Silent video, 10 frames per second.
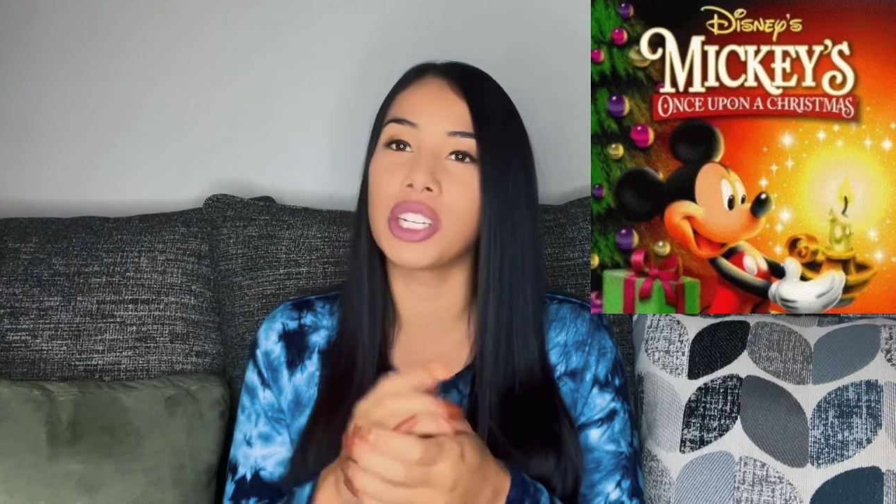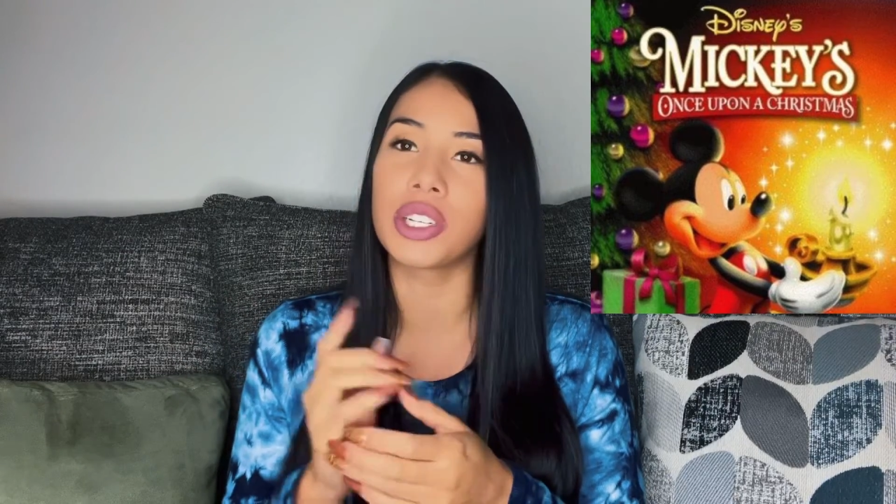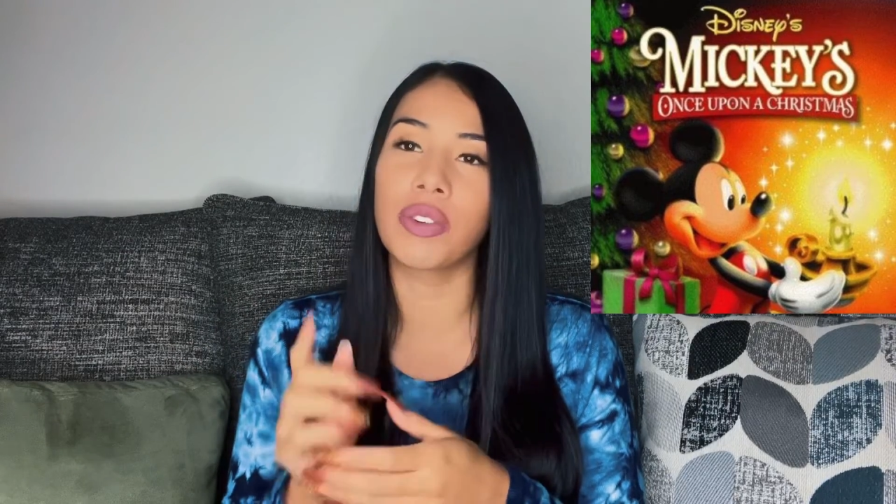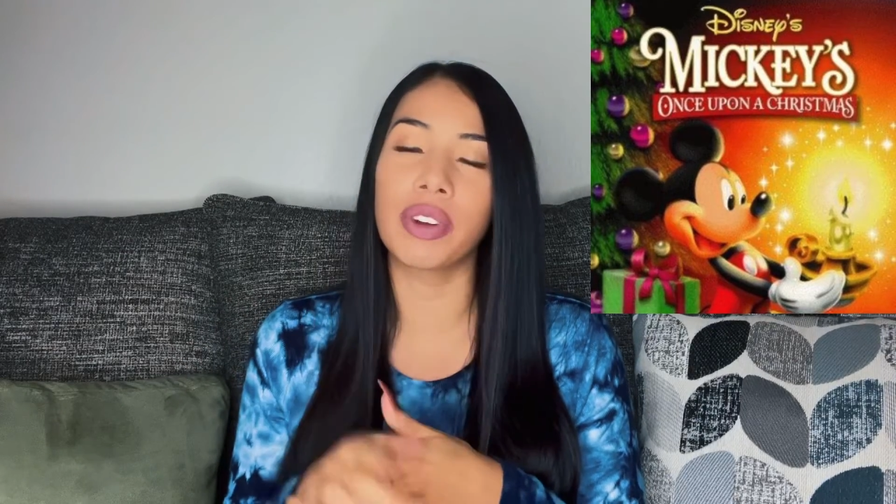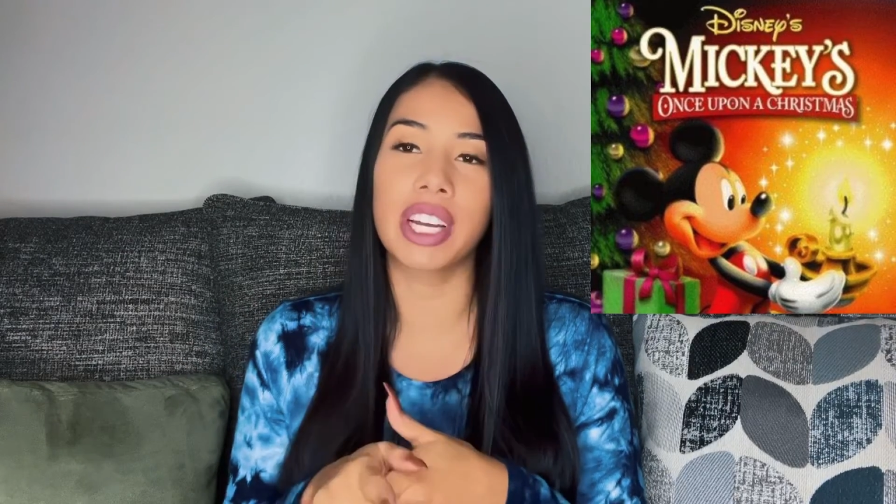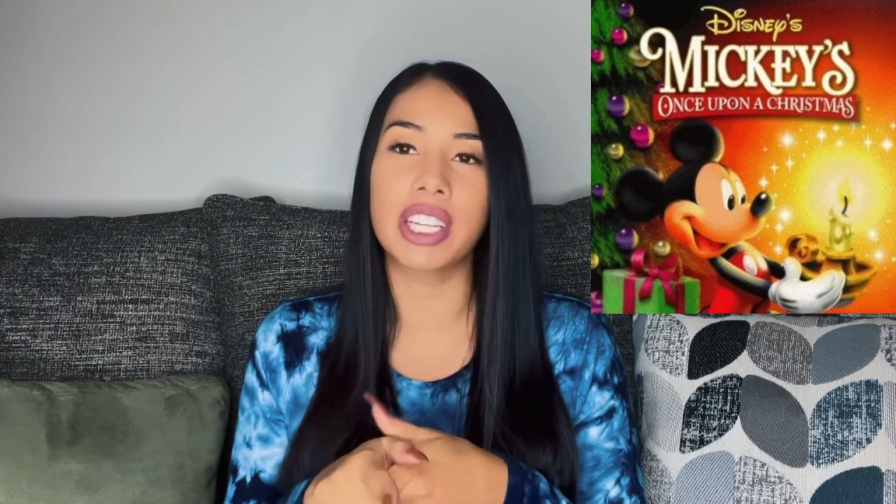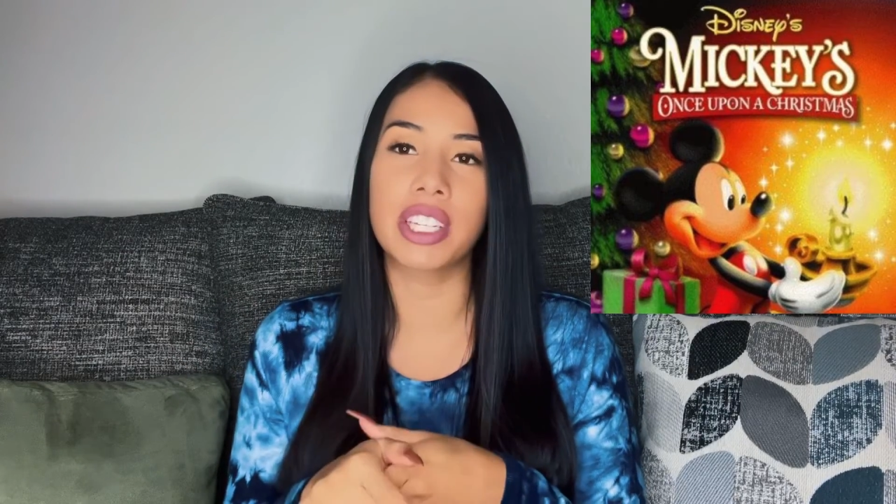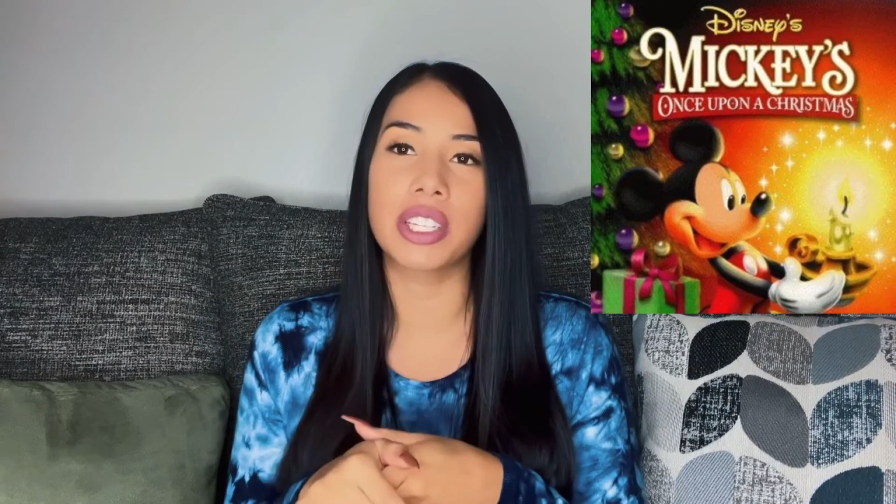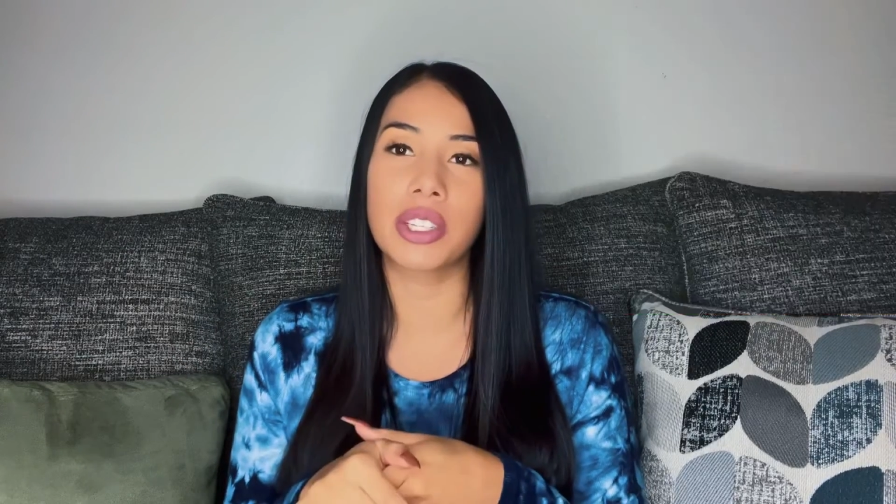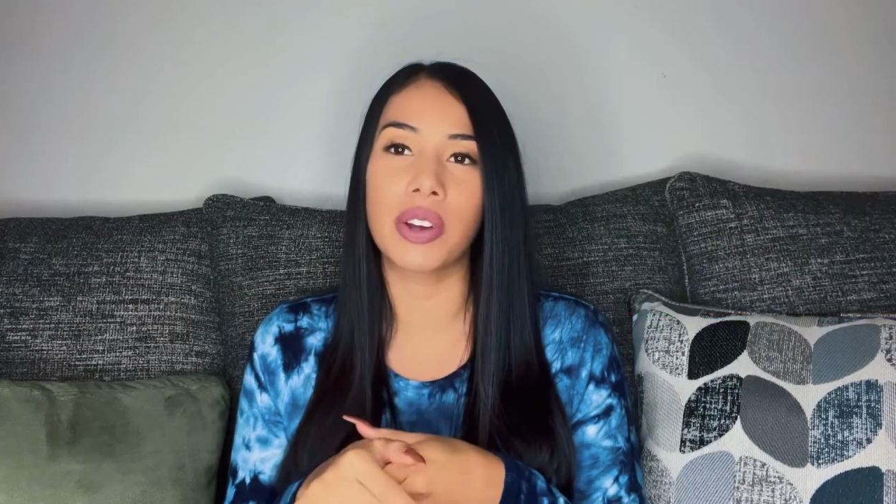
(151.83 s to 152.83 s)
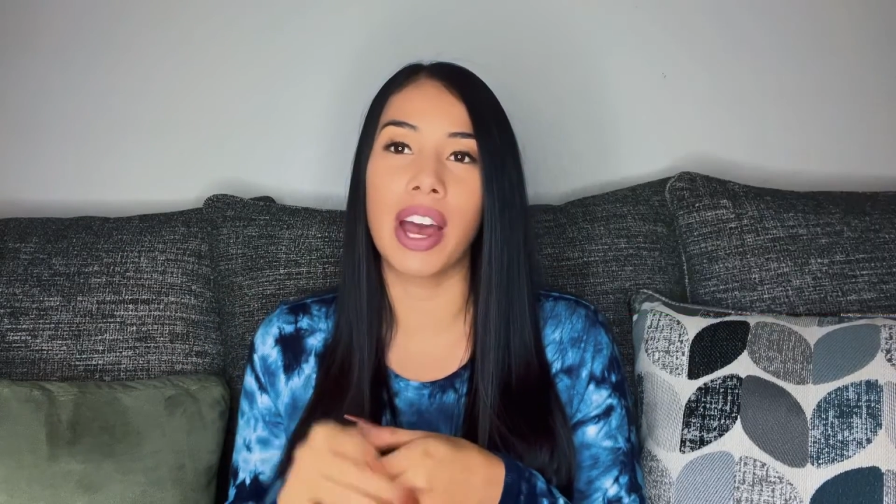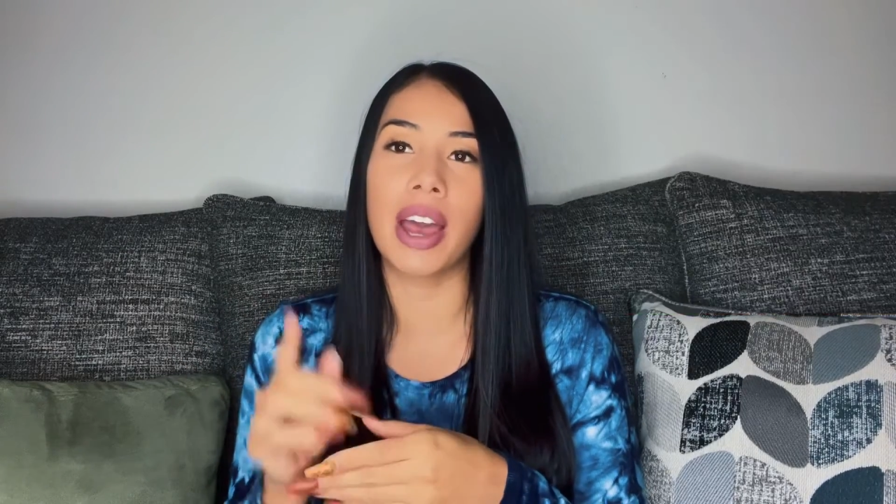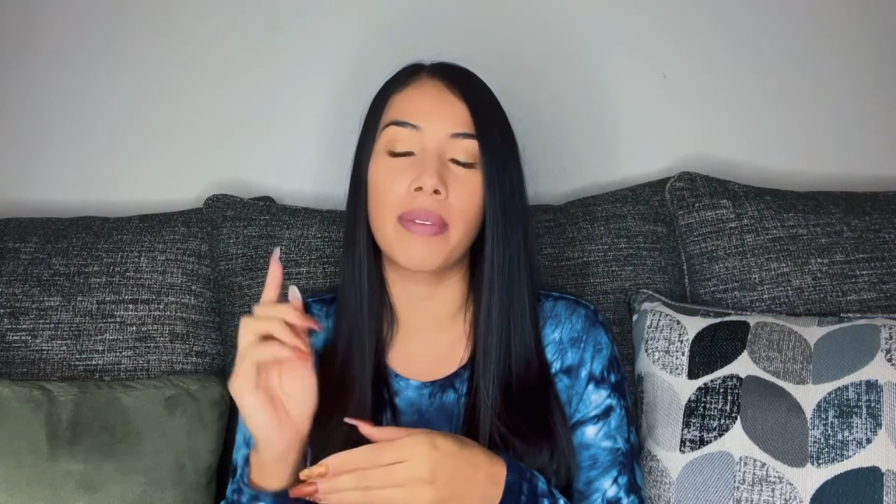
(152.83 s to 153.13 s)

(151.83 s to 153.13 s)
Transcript: Don't forget to subscribe,